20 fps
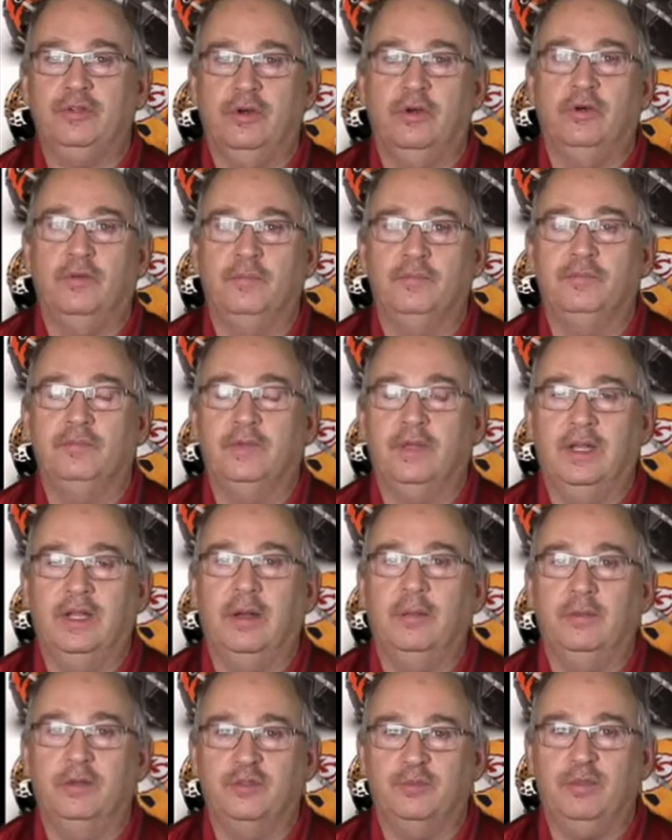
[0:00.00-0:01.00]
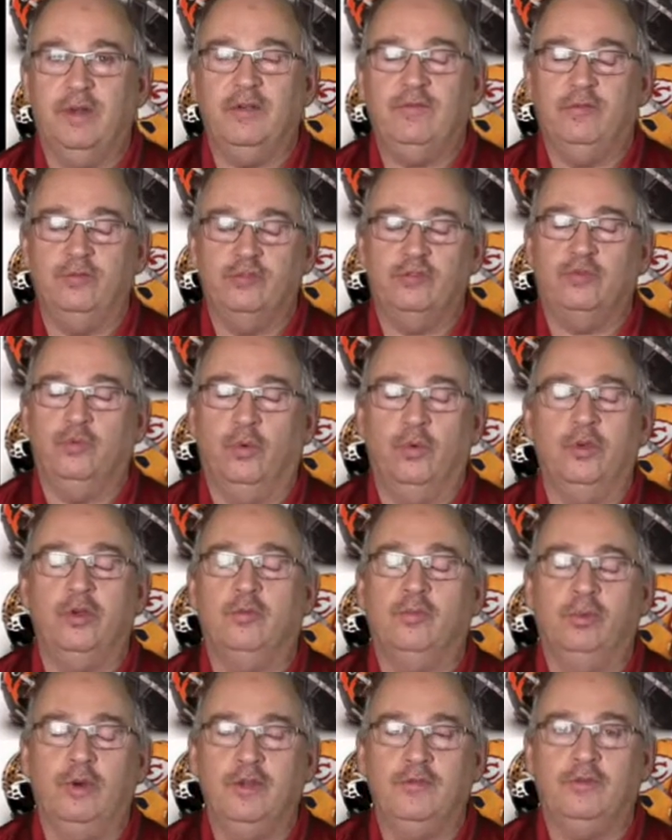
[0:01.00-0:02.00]
So, and I'm going to explain for just really
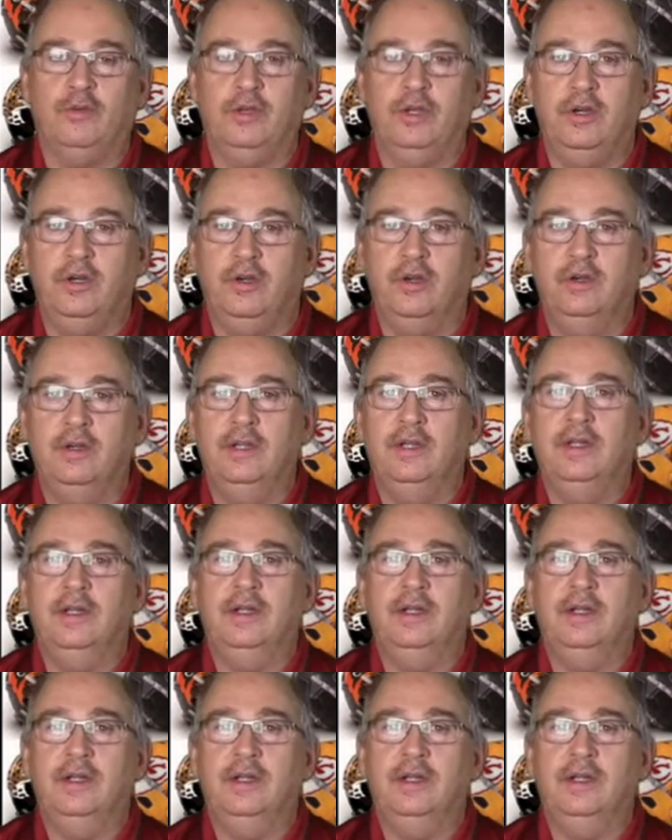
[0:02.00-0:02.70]
briefly here.